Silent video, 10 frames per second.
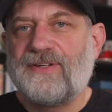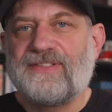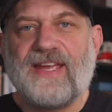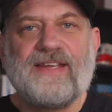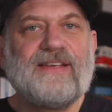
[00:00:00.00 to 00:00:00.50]

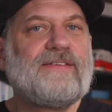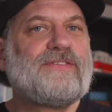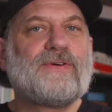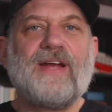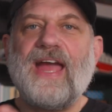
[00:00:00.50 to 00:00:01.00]

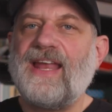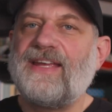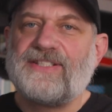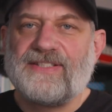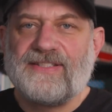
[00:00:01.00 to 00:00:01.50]
executives or ad
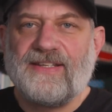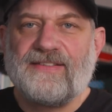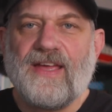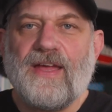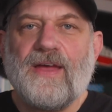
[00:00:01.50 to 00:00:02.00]

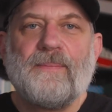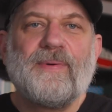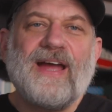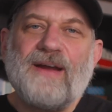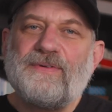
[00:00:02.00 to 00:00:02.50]
agencies,
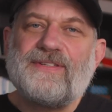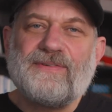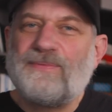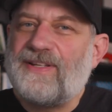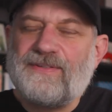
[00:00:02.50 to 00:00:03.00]
but I
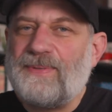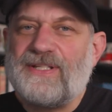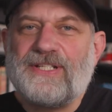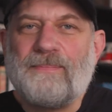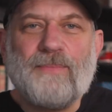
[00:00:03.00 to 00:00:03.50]
wasn't
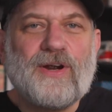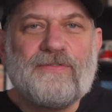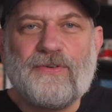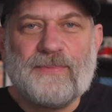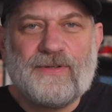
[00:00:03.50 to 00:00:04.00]
pitching a
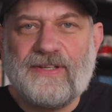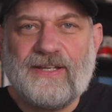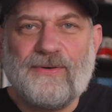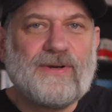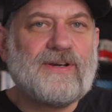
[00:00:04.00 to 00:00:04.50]
Marvel
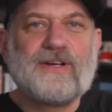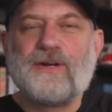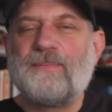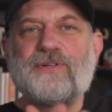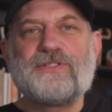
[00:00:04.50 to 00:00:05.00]
movie or a
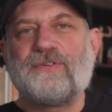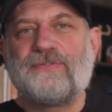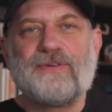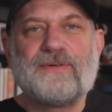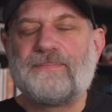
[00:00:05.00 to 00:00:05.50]
commercial
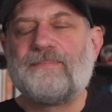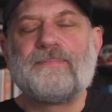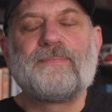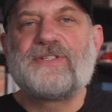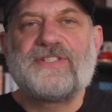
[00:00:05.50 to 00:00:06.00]
for
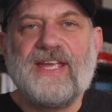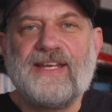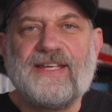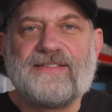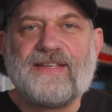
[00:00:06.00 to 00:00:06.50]

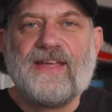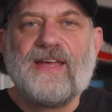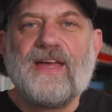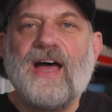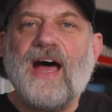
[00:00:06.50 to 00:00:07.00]
Mercedes.
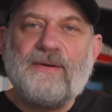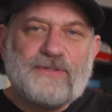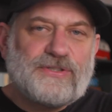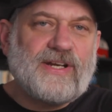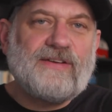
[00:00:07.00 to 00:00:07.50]
I
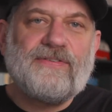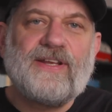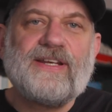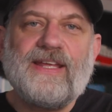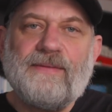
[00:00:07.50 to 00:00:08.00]
was trying to
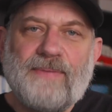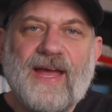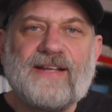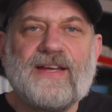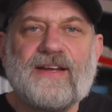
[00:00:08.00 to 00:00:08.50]
fund an
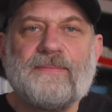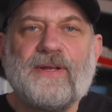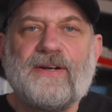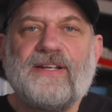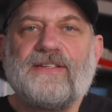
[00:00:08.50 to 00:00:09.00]
impact
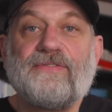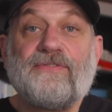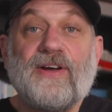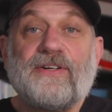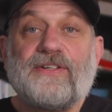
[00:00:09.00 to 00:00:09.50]
documentary to
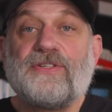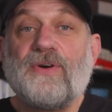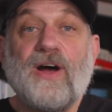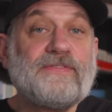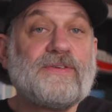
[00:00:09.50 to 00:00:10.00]
funders
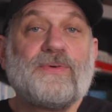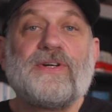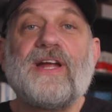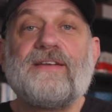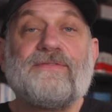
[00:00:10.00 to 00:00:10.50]
who often
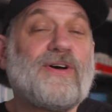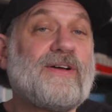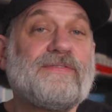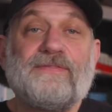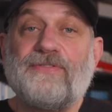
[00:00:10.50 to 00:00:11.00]
were not
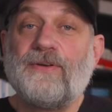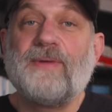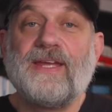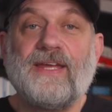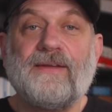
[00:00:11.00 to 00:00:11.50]
involved in
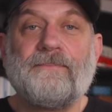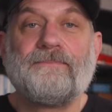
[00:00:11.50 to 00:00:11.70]
filmmaking.